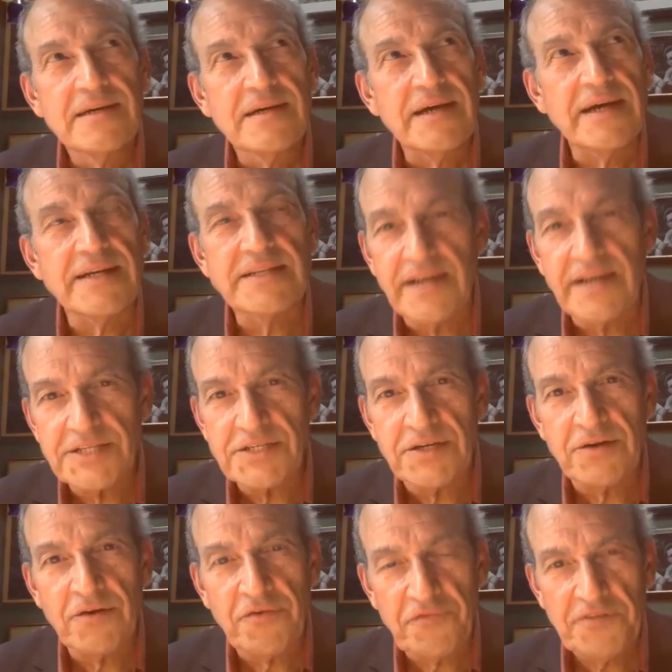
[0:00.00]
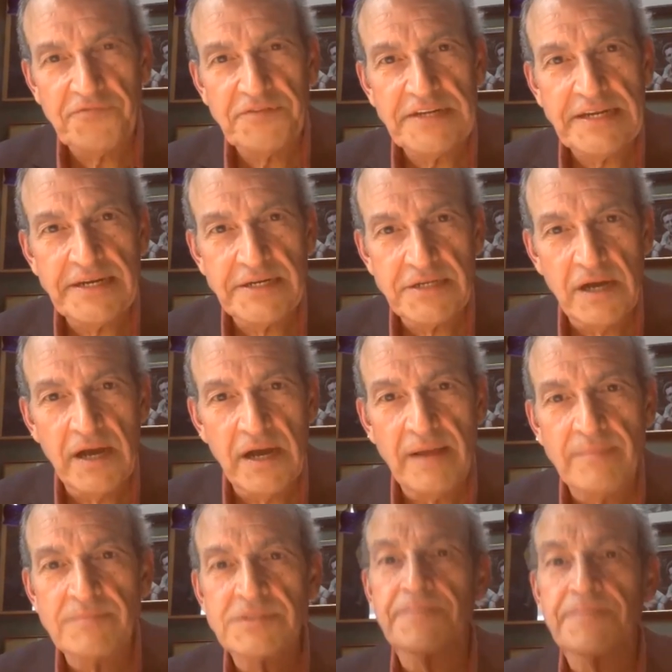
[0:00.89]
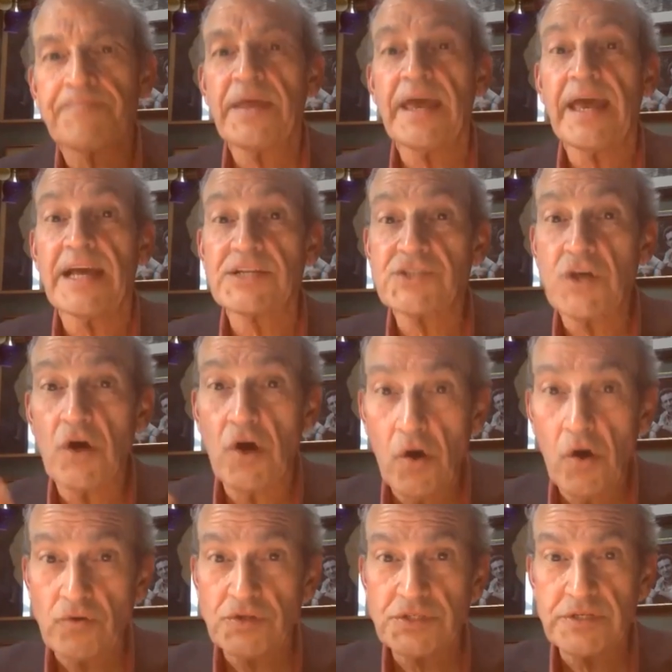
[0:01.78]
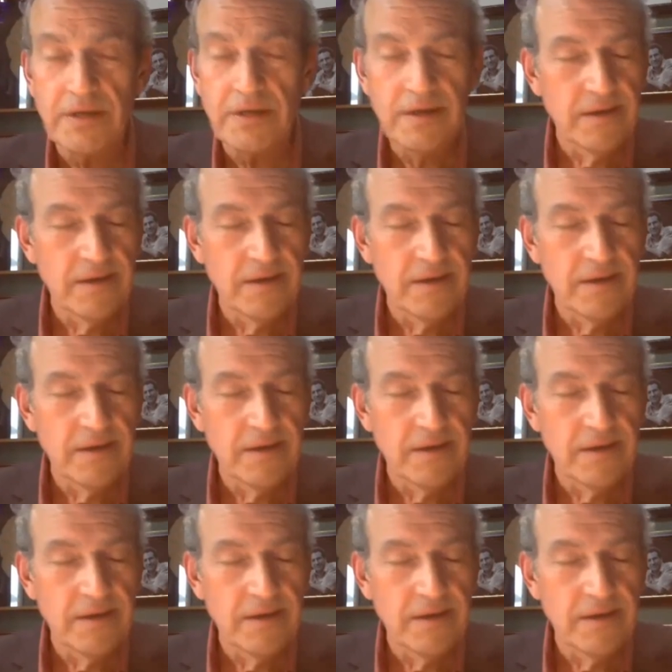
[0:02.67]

a dozen or 15 times as a host.